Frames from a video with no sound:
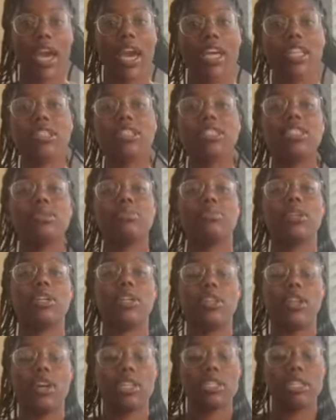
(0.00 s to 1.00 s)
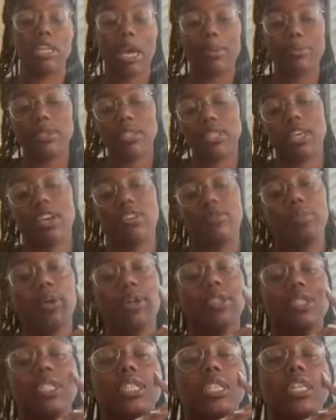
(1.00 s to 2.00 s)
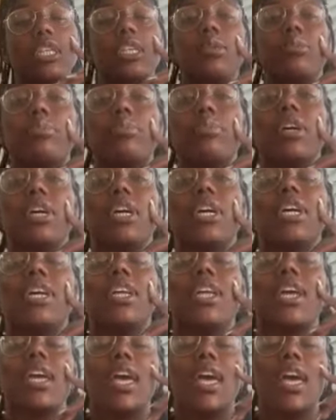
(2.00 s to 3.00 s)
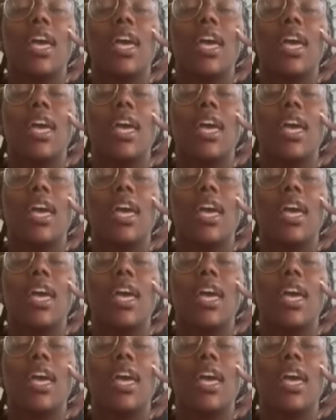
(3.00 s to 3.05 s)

I know it's been a long time since I've posted, but